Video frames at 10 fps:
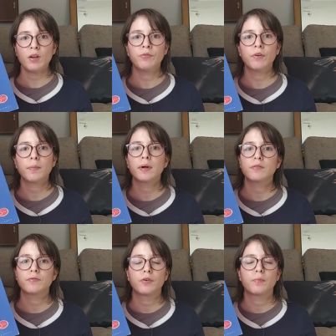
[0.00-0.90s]
For my,
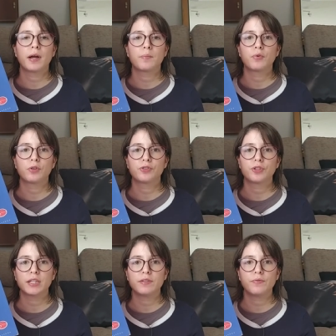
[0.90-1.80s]
for my
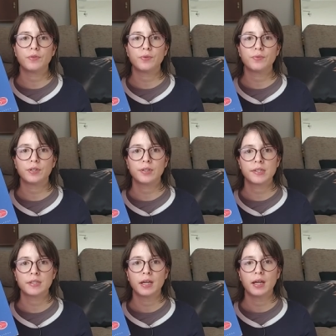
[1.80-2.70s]
Portuguese viewers,
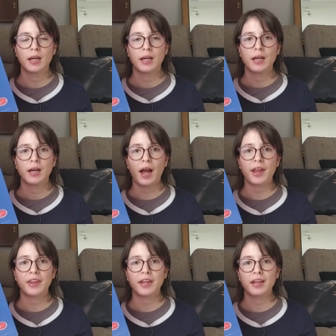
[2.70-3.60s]
I
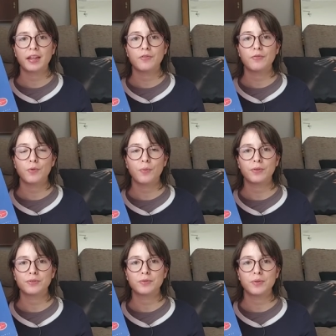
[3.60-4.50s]
think if you
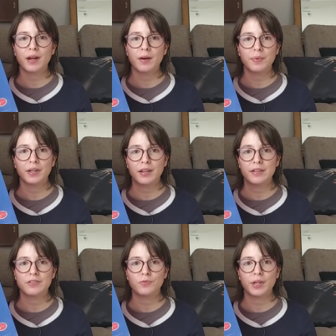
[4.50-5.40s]
want to accompany
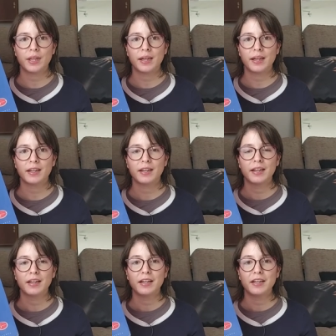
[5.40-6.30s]
this reading,
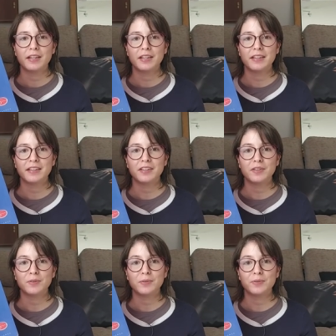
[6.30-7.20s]

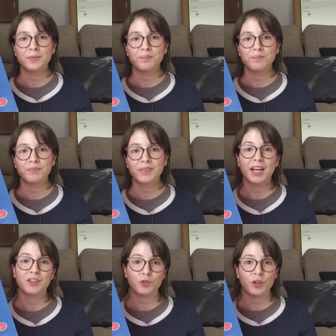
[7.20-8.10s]
you
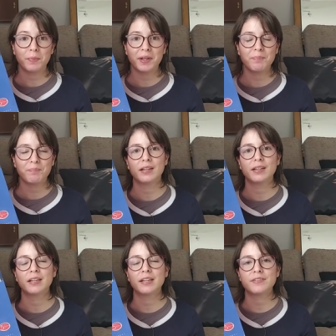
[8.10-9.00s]
can join me.
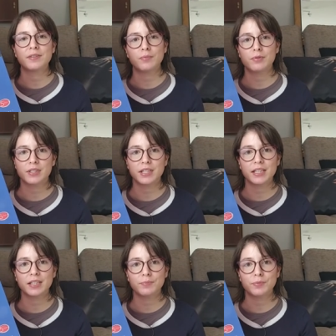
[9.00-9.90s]
He's a
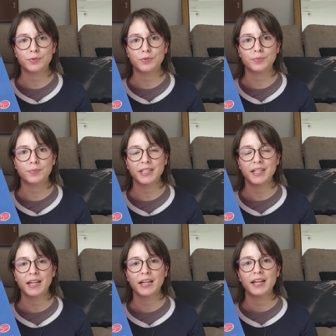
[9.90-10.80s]
Brazilian booktuber
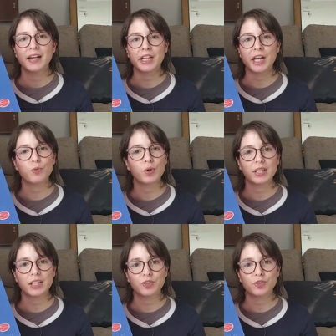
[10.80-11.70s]
and I
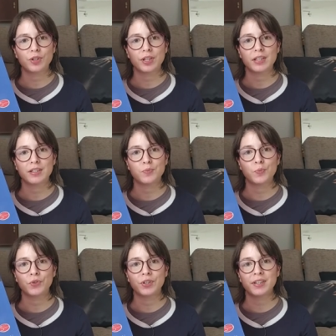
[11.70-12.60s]
really enjoy his
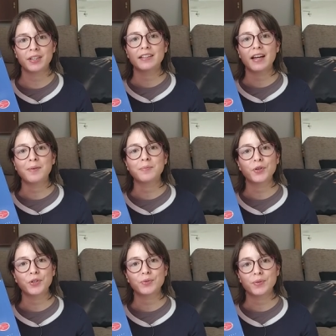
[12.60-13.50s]
work. I'm
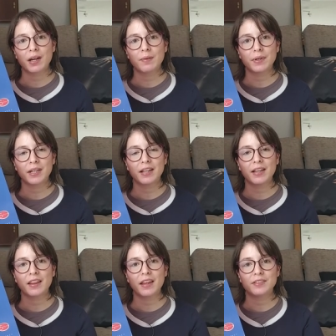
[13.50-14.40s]
going to
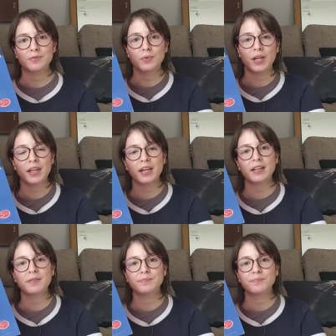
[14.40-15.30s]
accompany that reading